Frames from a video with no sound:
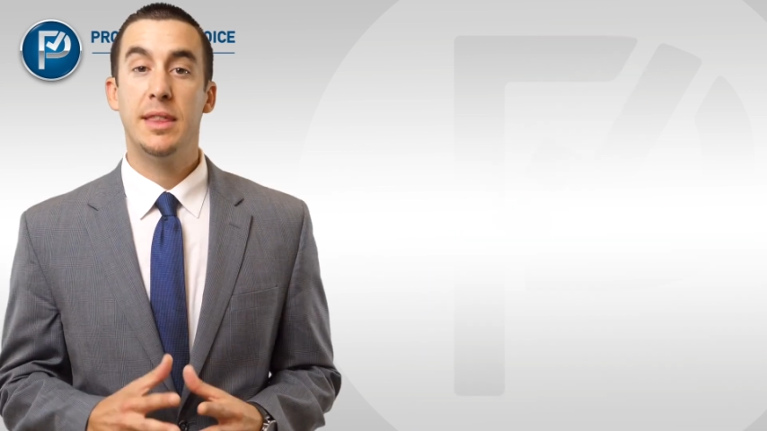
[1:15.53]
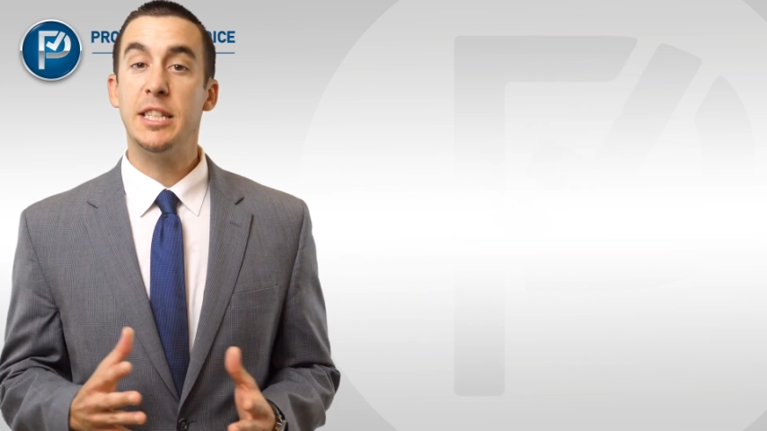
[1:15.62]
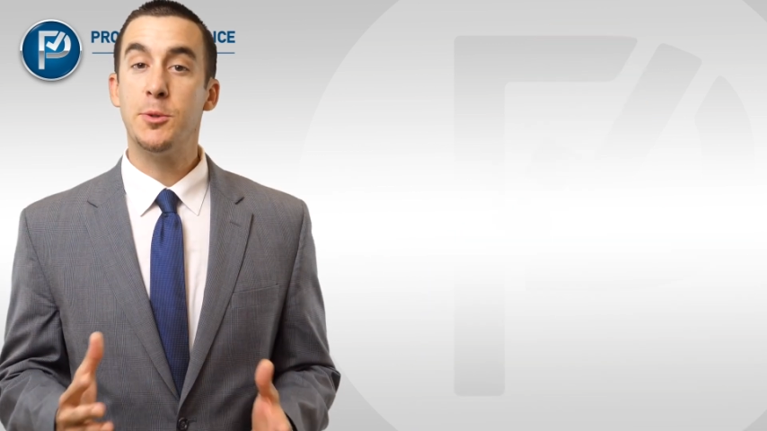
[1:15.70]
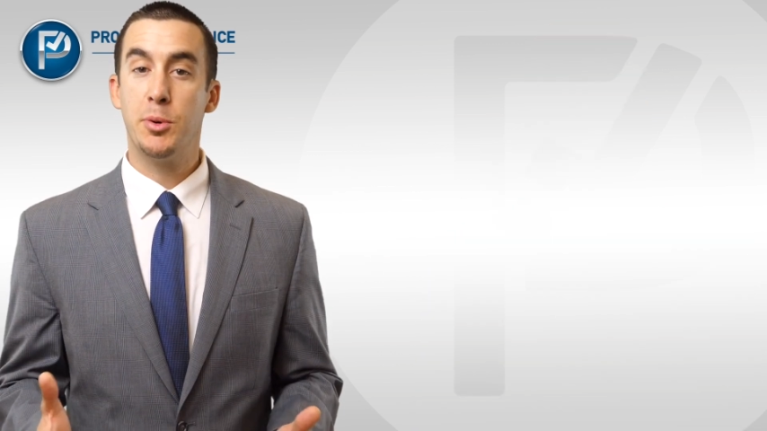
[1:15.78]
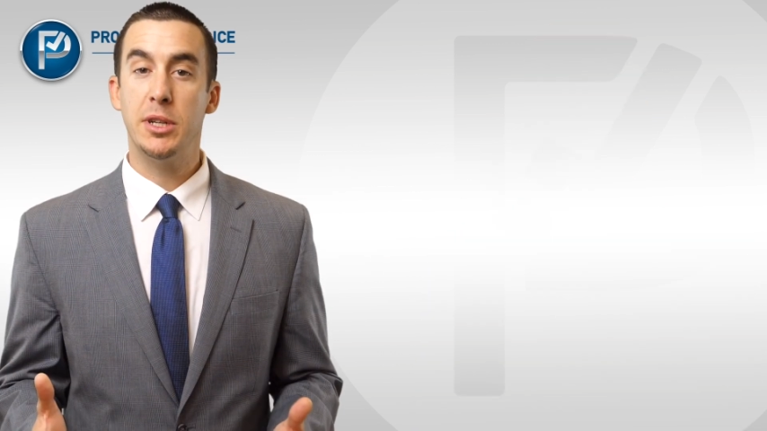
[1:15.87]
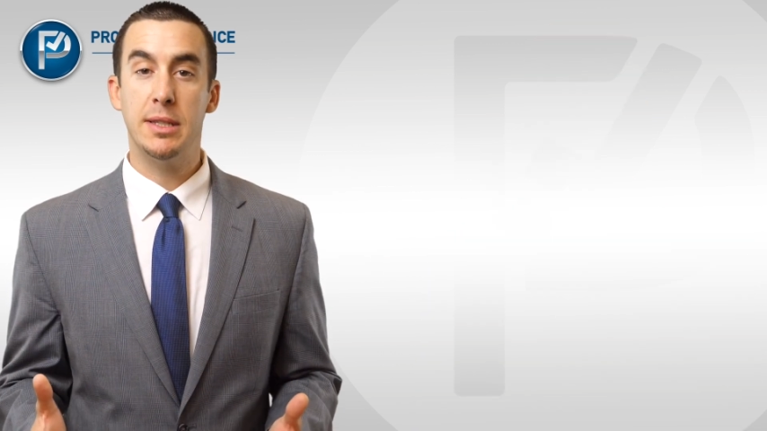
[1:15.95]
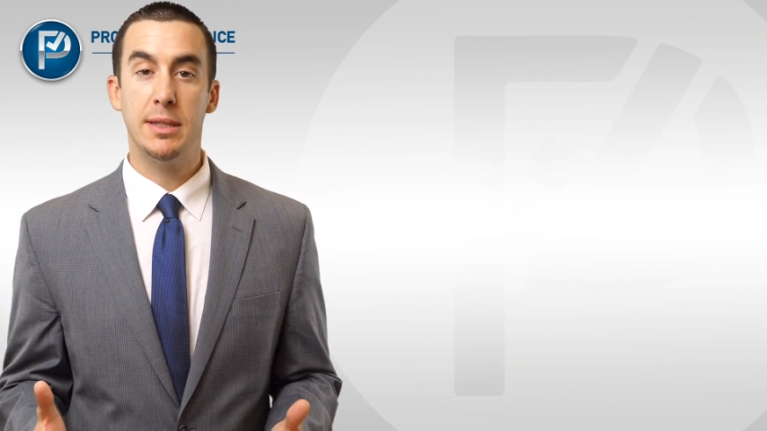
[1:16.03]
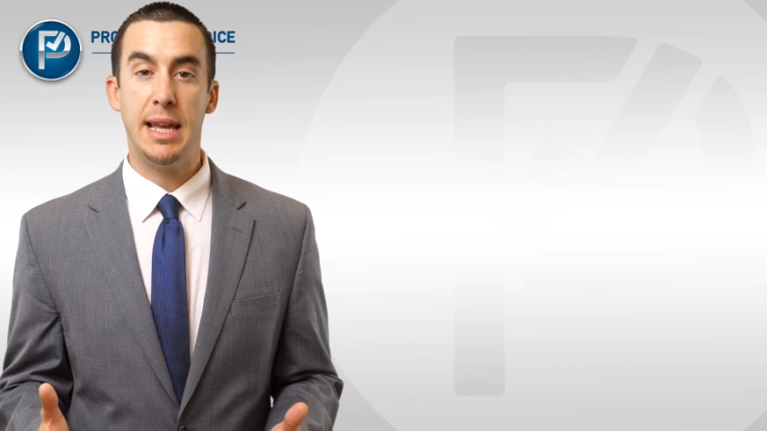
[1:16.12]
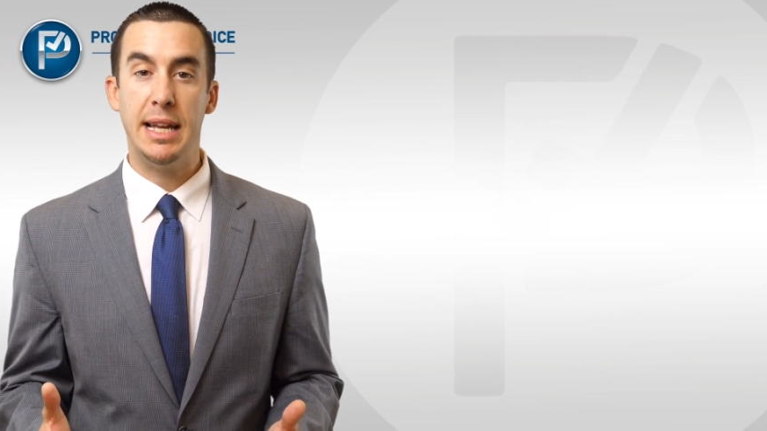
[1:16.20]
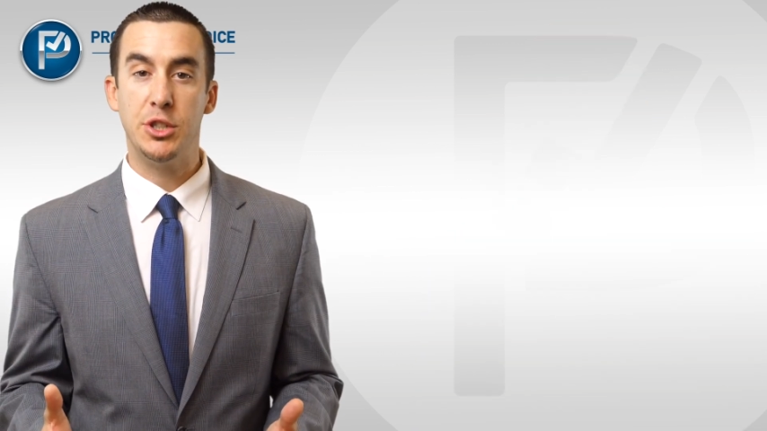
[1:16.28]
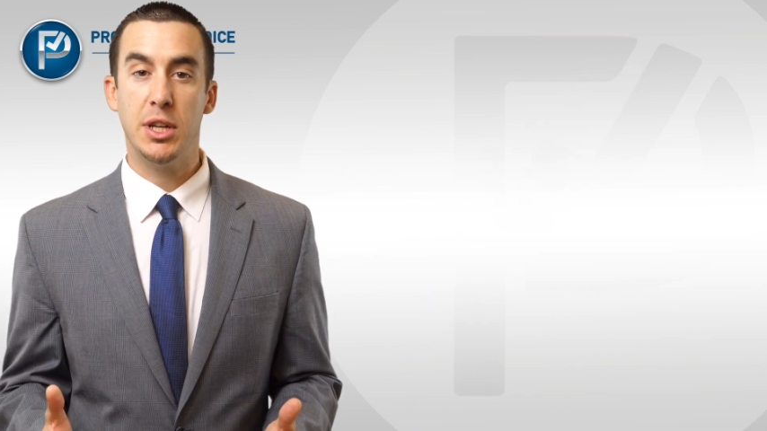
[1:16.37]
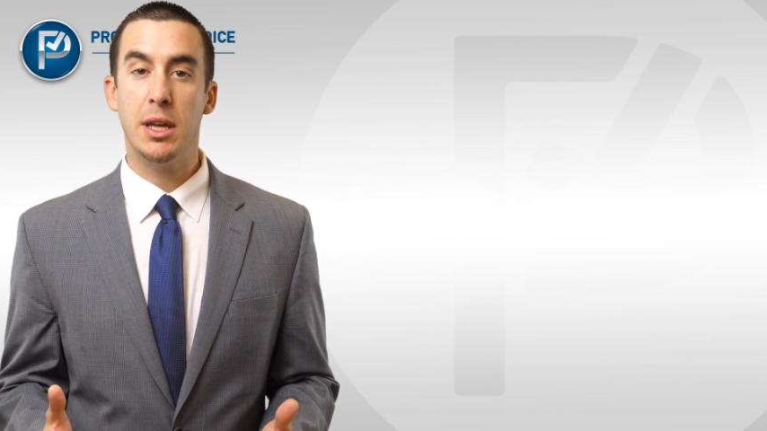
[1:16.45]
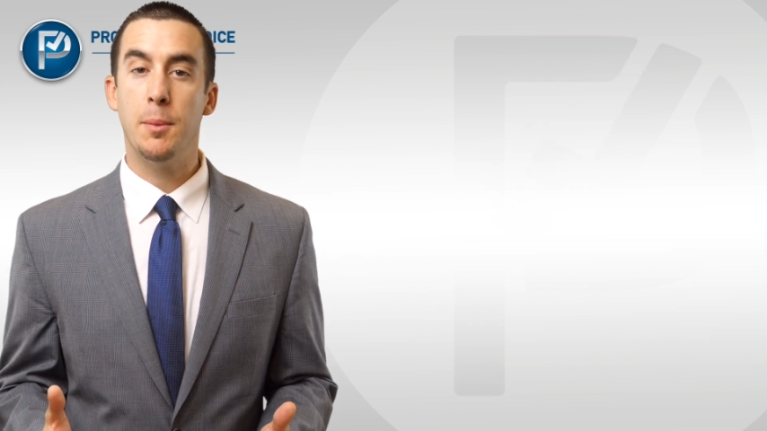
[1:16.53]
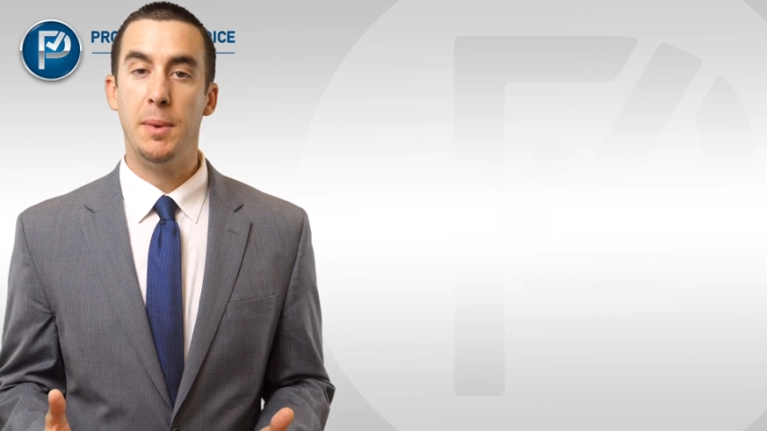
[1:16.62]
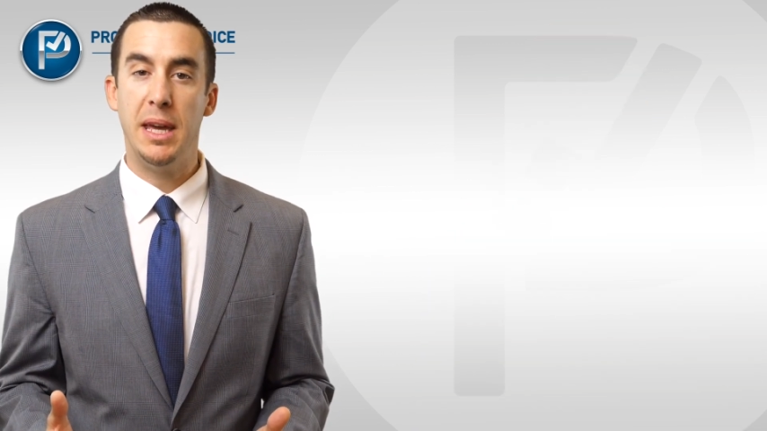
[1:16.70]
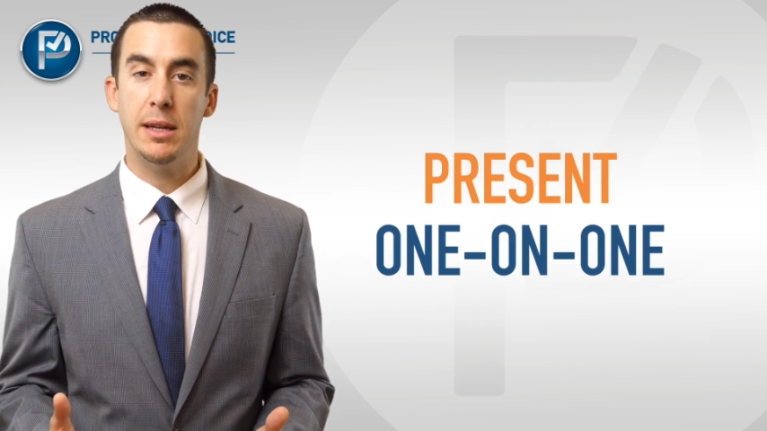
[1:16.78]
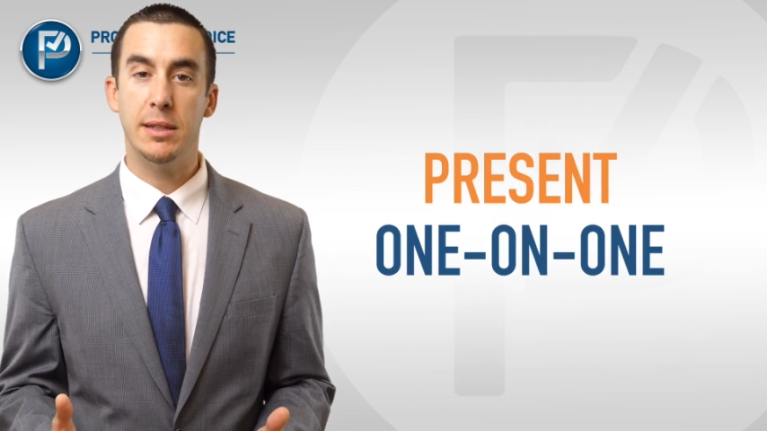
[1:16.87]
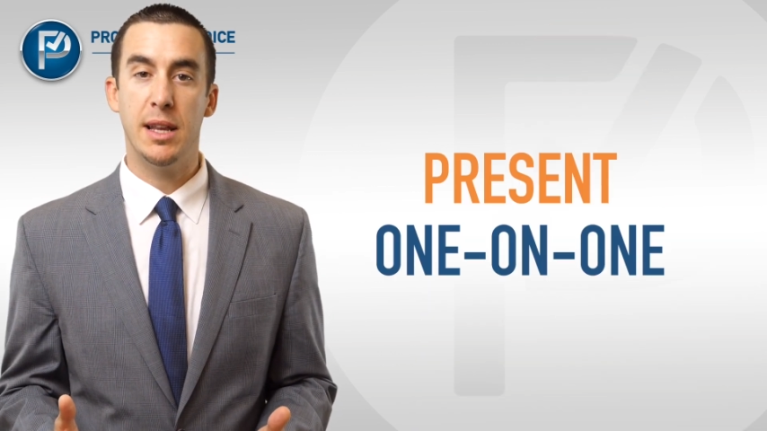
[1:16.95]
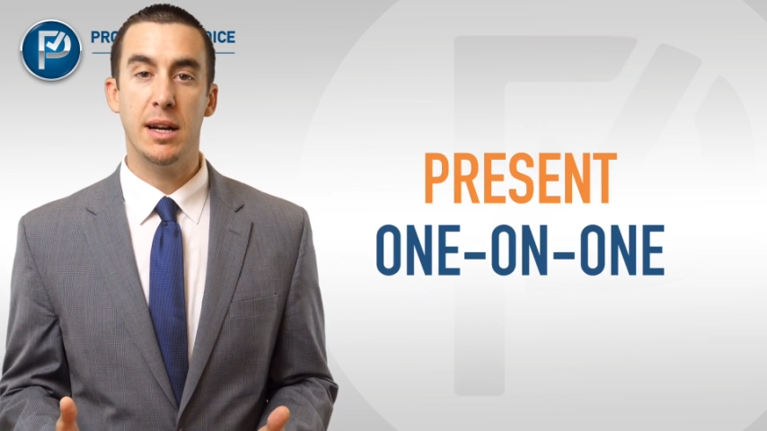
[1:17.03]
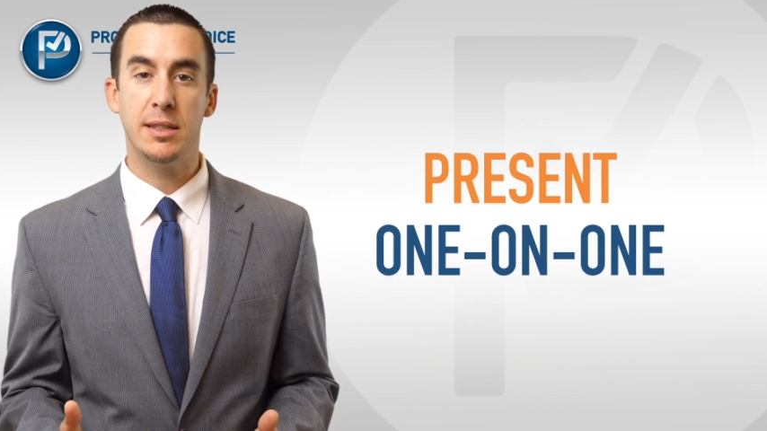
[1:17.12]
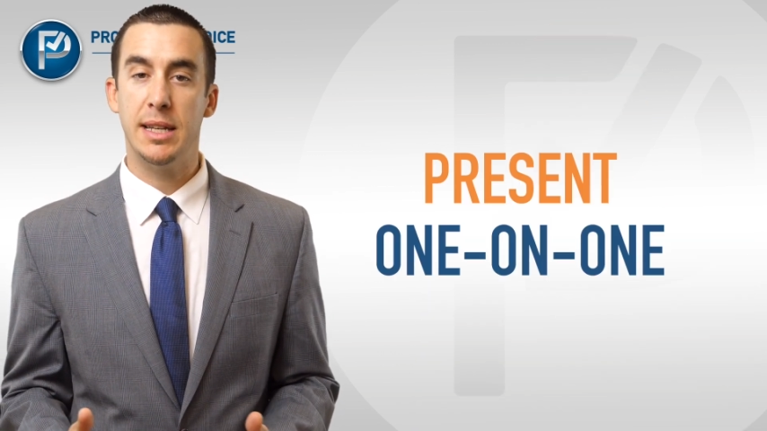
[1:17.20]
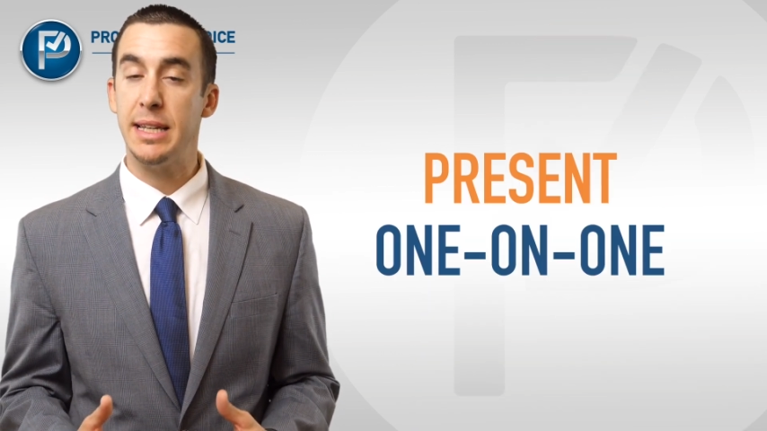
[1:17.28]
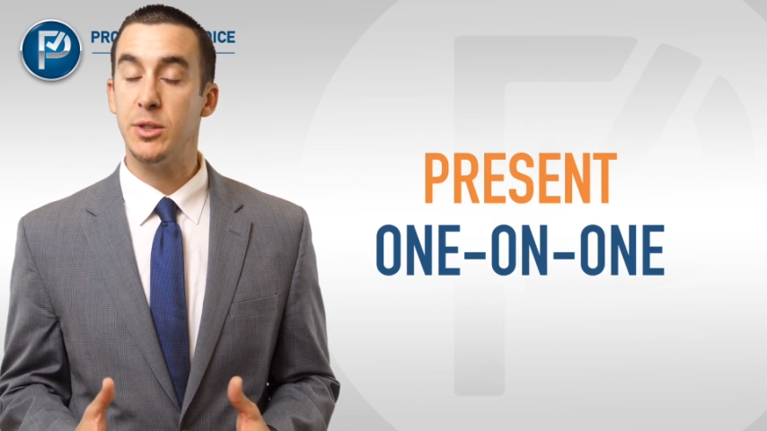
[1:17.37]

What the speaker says: This presentation can be conducted